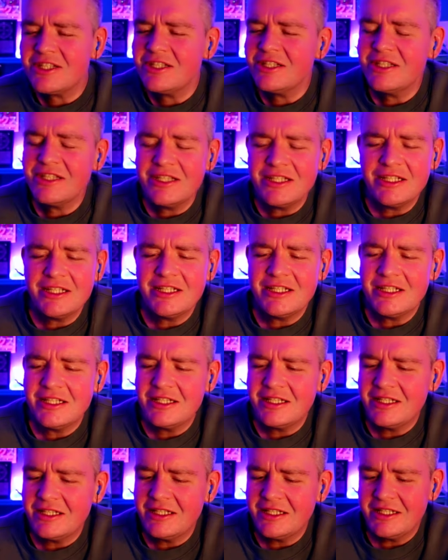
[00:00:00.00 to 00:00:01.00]

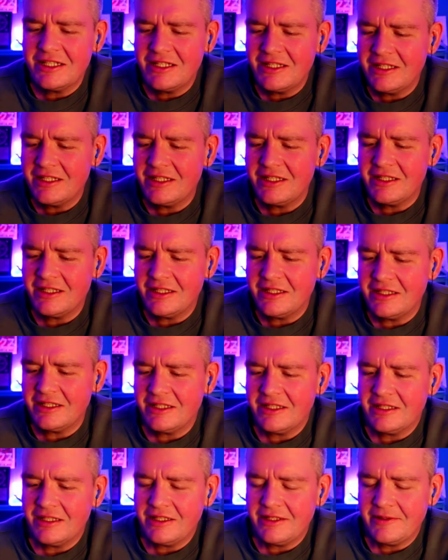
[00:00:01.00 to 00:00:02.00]
every time we
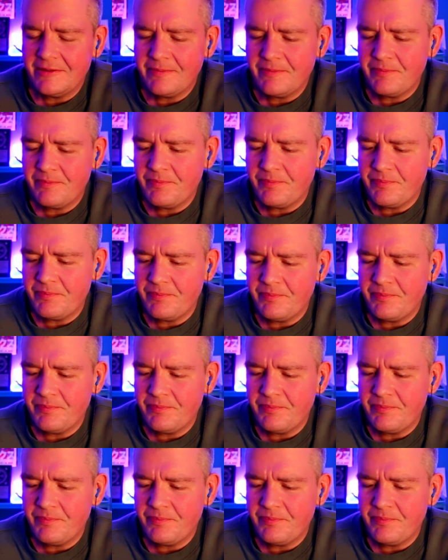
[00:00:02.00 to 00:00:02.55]
turn around, there's something there.